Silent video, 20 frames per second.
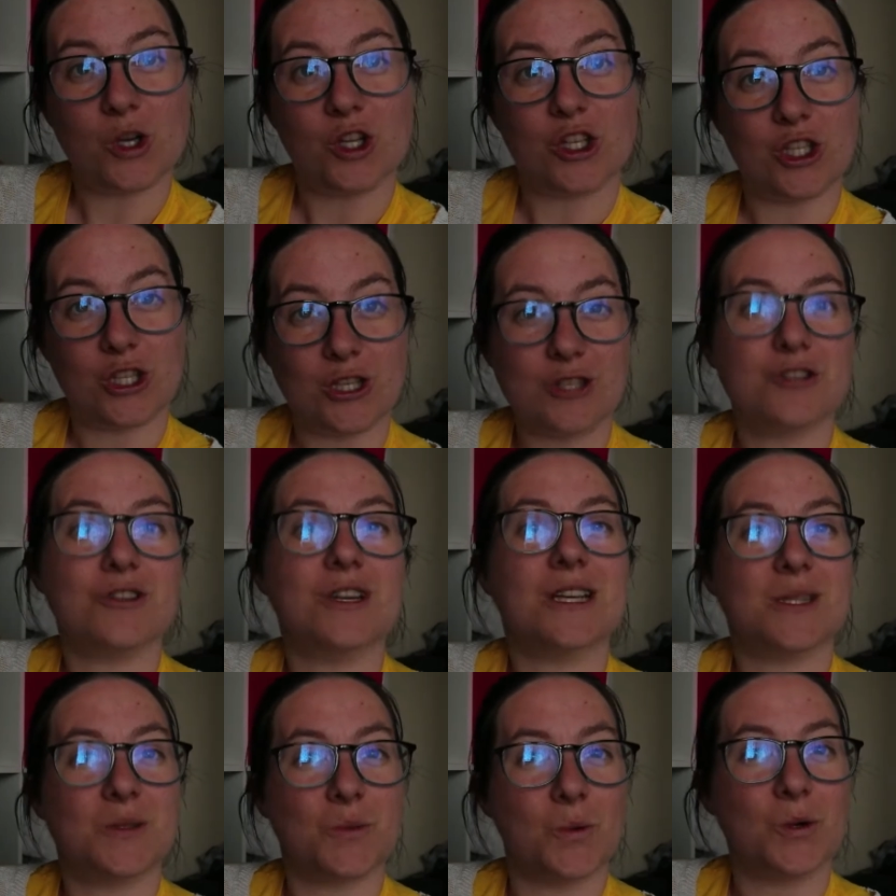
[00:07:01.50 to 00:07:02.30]

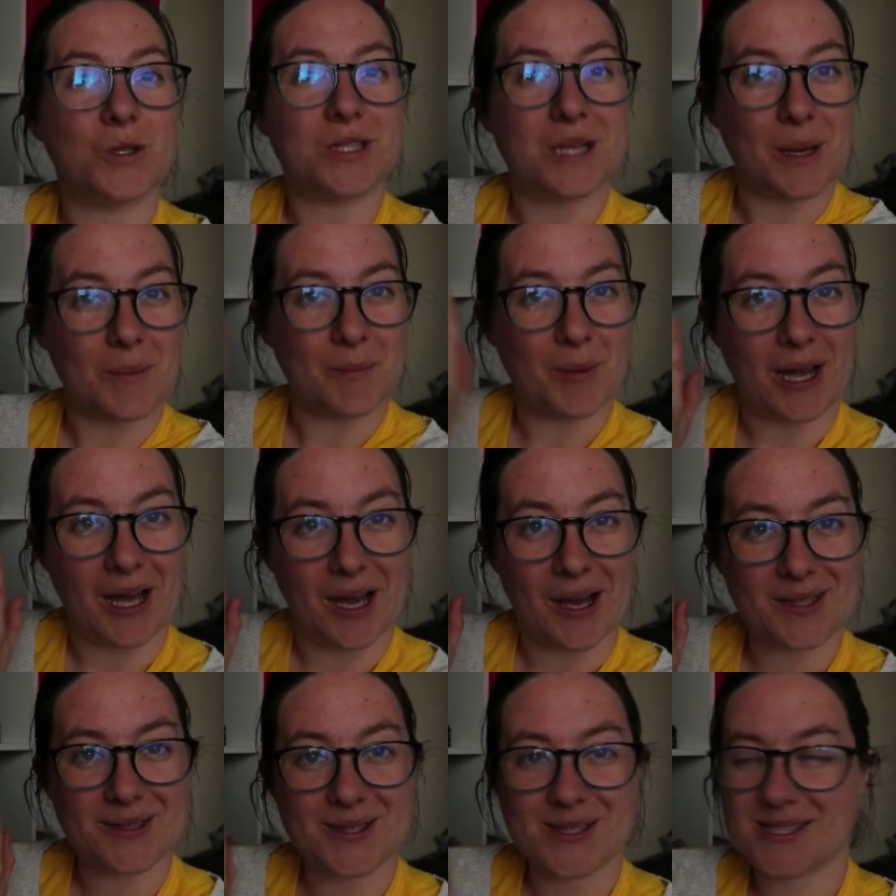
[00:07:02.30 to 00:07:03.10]
nutrients, water,
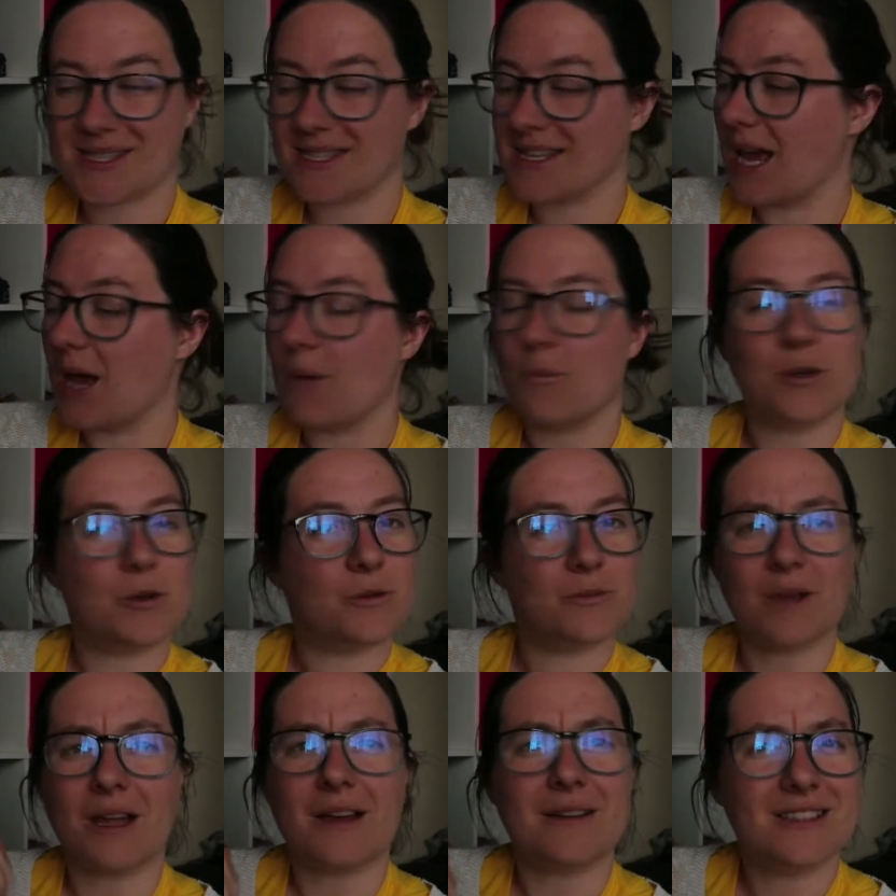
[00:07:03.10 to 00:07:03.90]
plants,
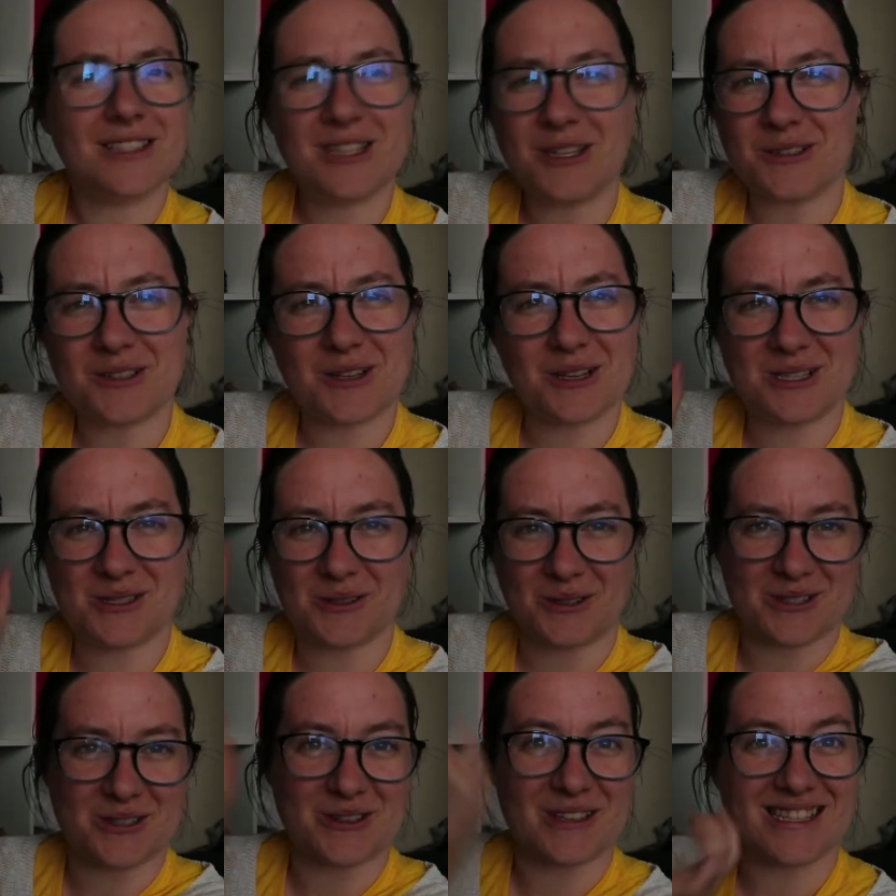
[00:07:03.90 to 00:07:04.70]
nutrients,
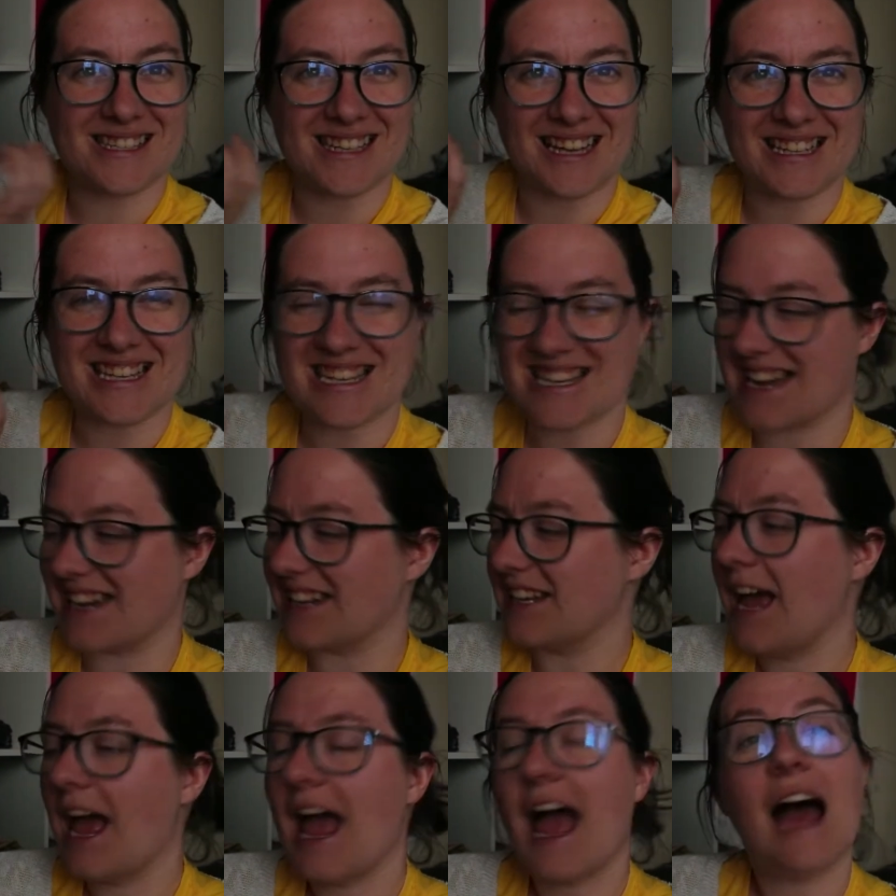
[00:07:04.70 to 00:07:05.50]
water, and
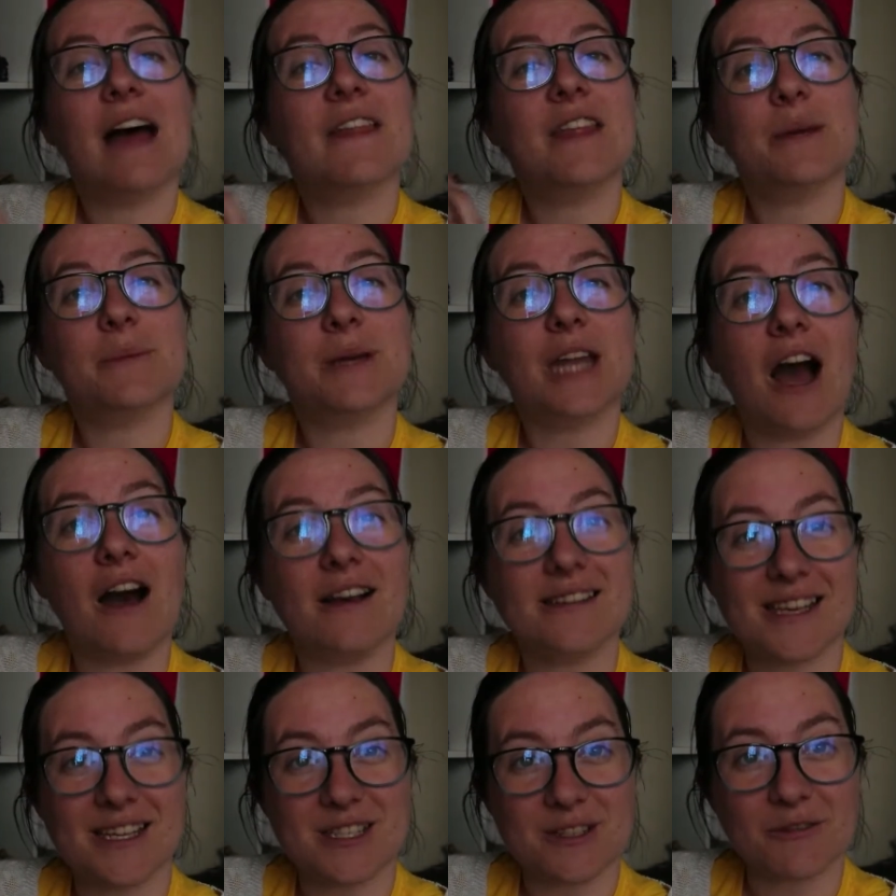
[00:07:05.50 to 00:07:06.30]
sunshine. And then I'm gonna
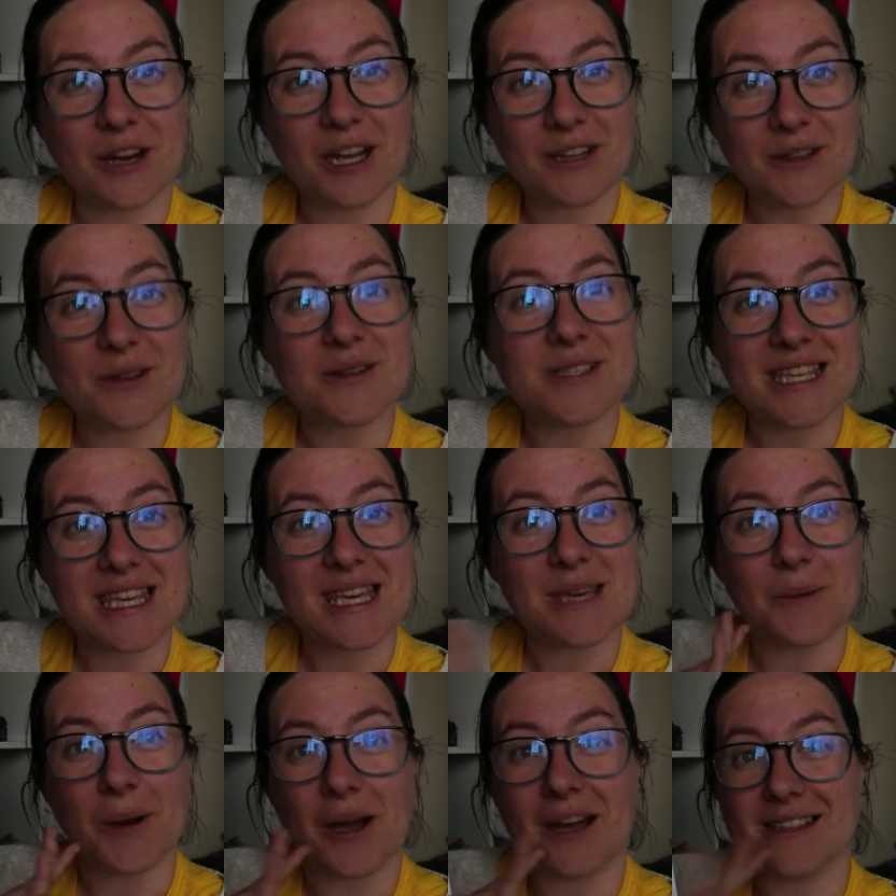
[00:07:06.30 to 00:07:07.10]
ask her to write those
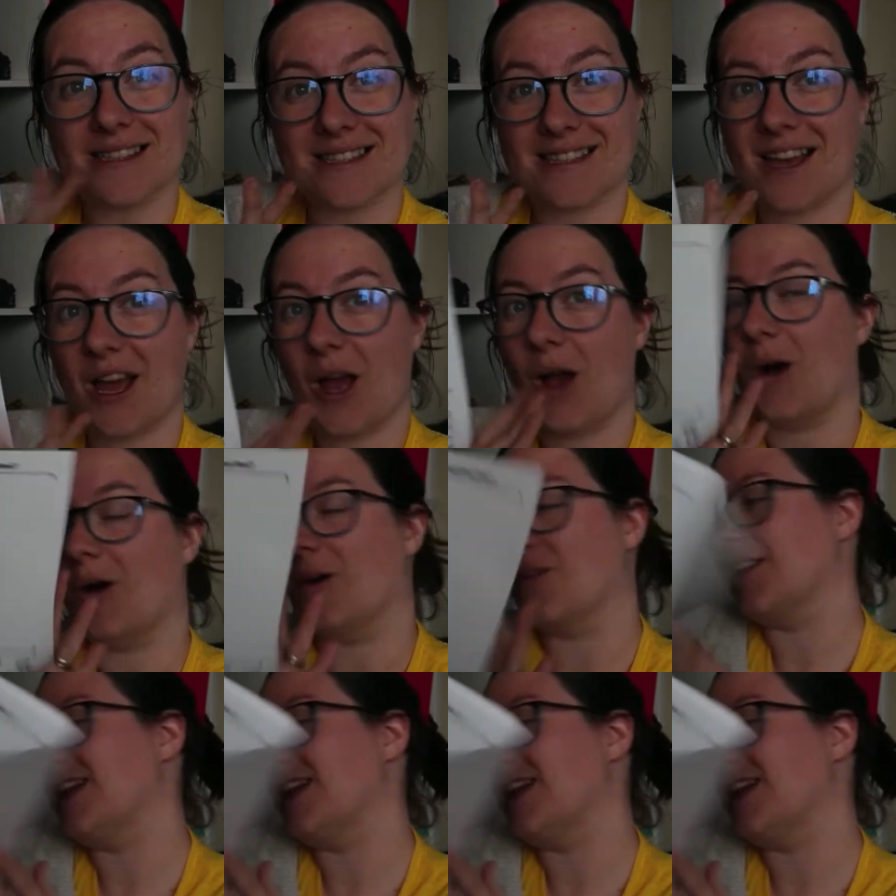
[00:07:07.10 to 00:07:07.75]
keywords on the